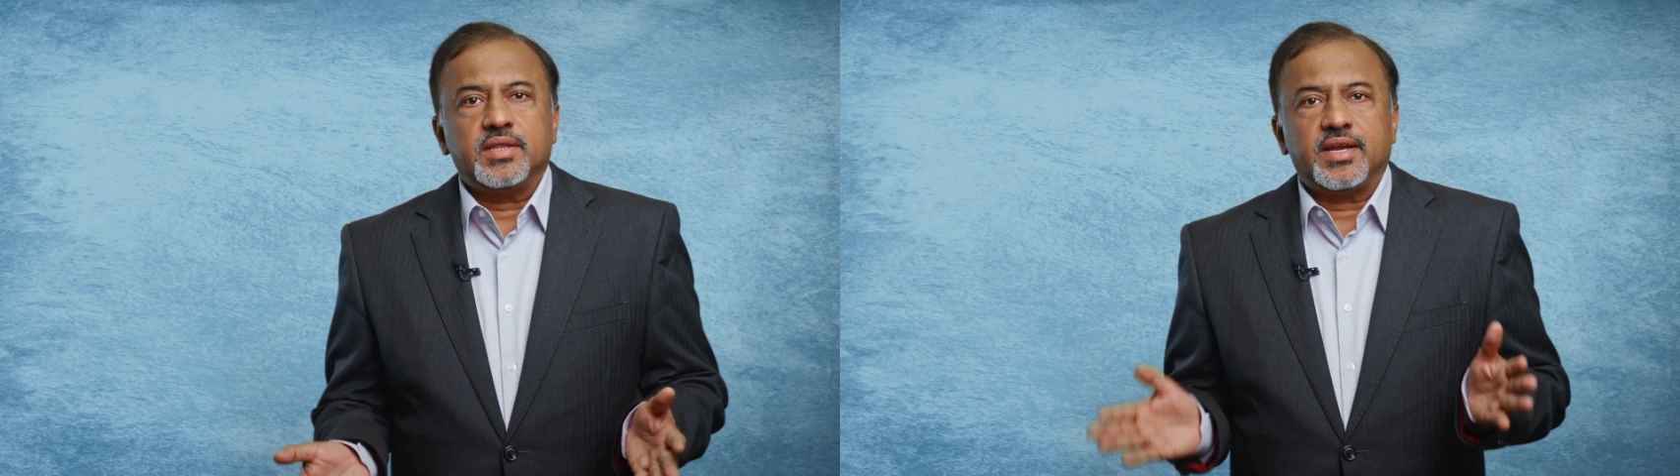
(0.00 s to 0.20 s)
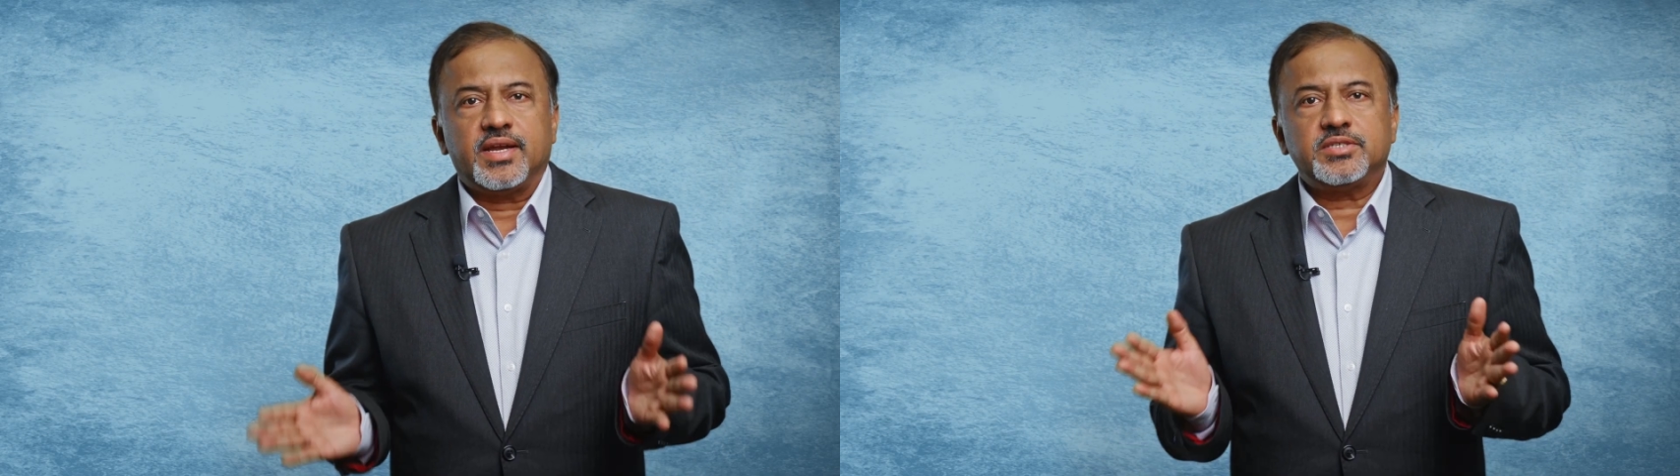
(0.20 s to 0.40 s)

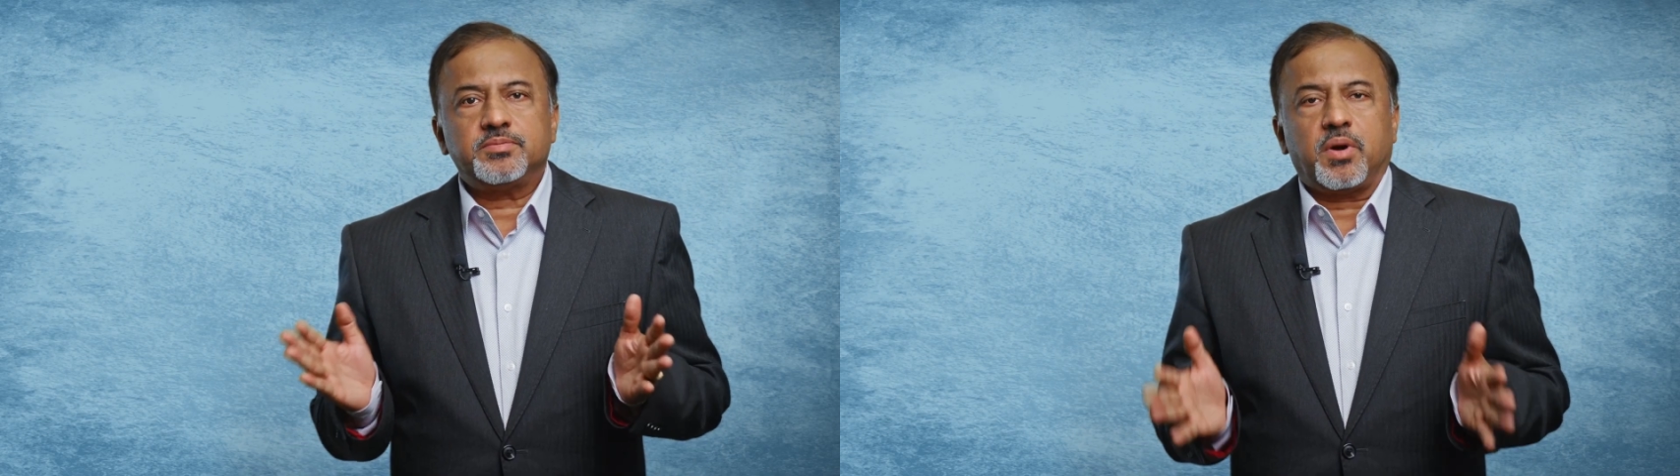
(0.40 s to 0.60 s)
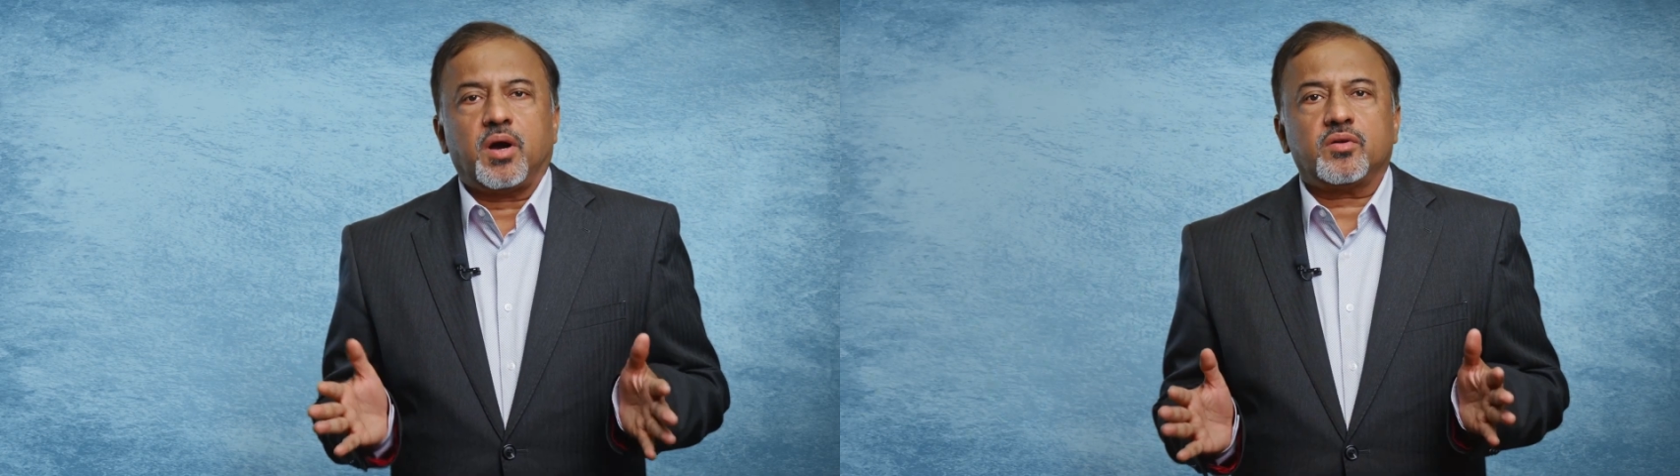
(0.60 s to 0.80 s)
that is
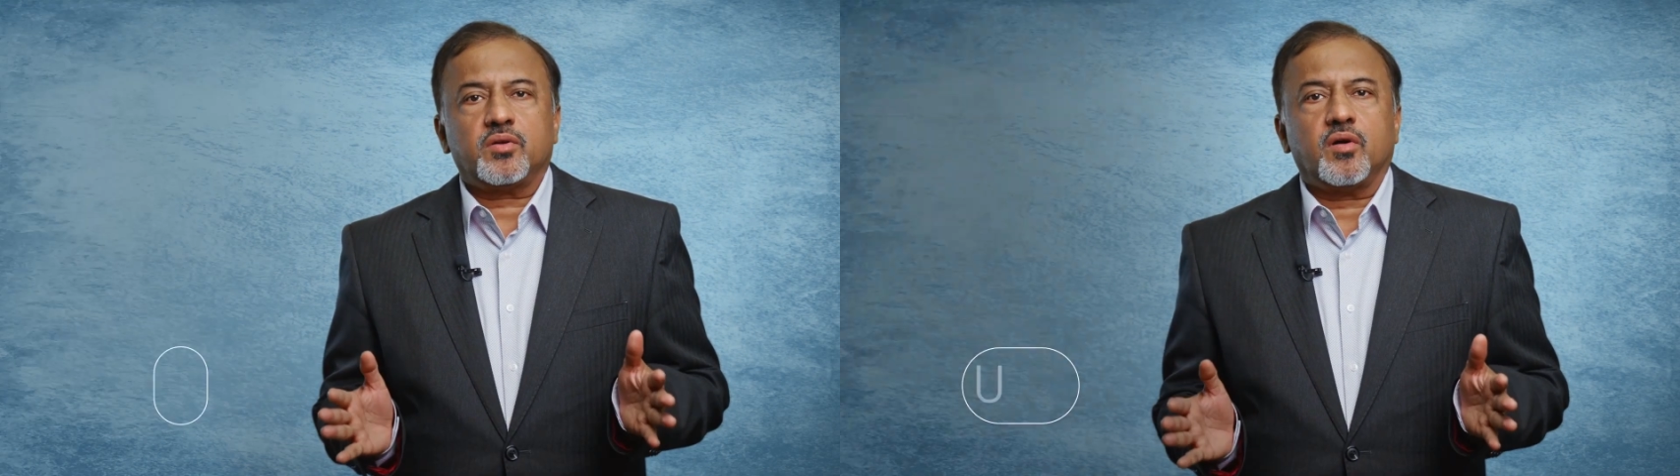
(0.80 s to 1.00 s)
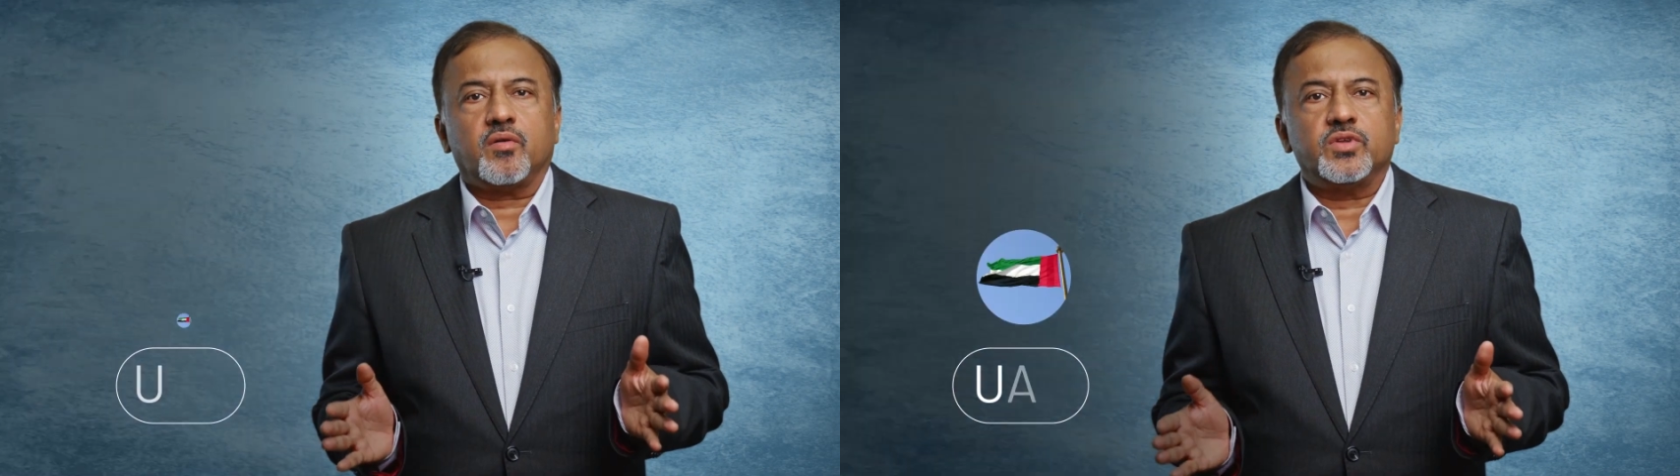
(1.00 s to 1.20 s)
part
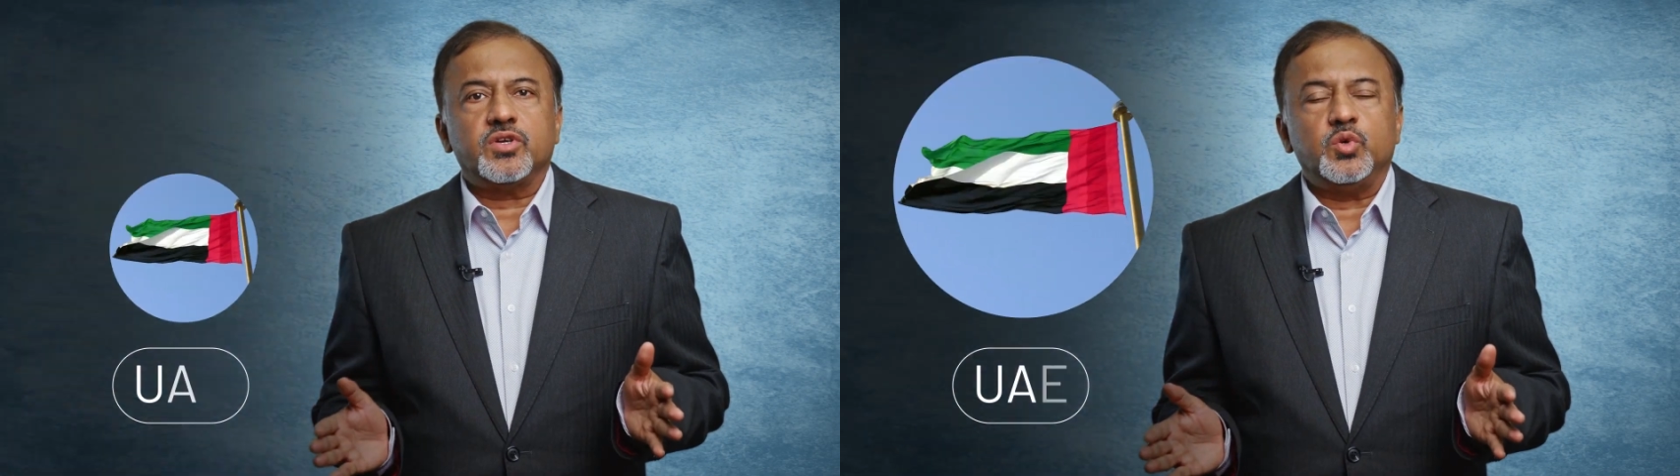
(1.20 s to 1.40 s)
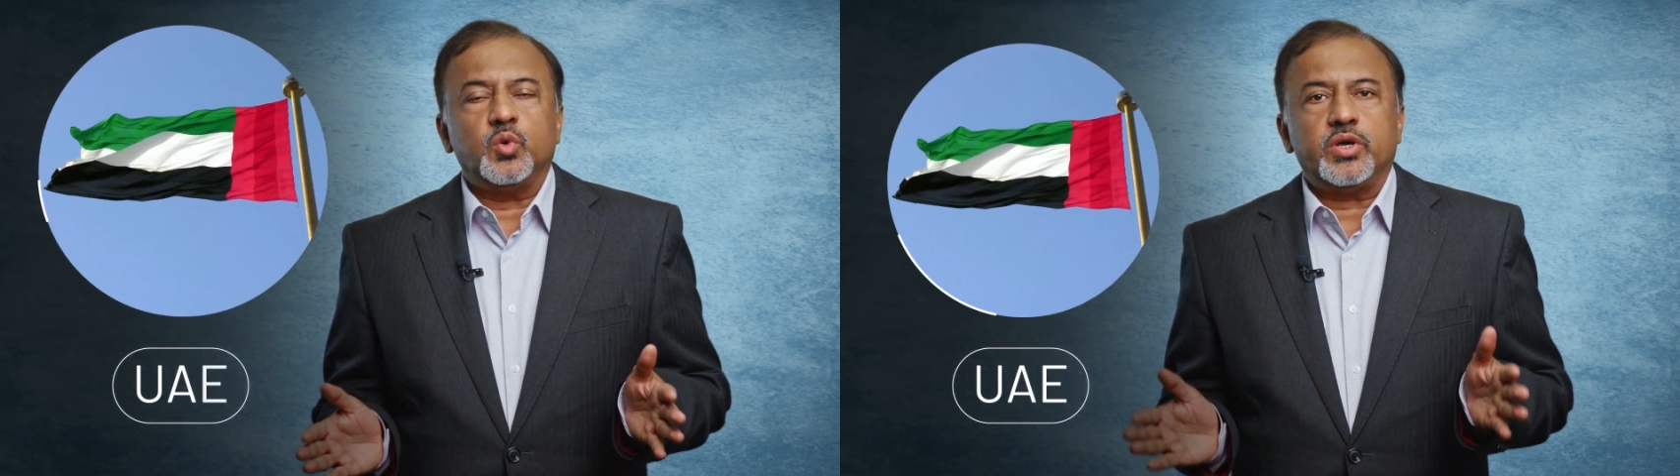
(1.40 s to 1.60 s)
of the
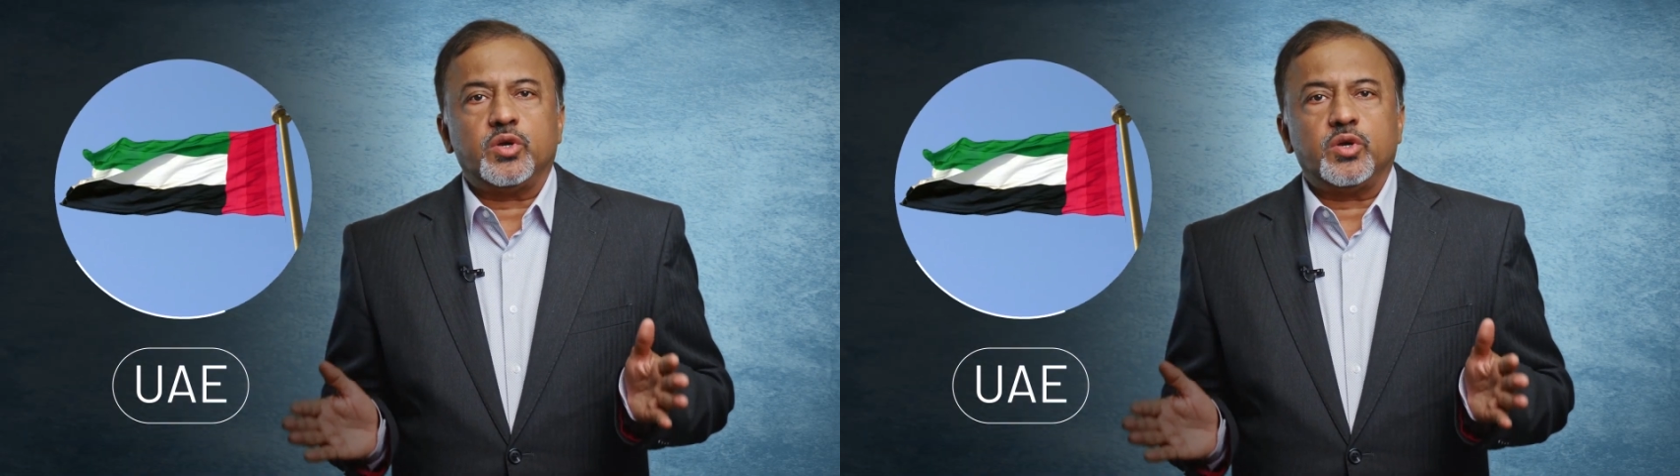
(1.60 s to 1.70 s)
UAE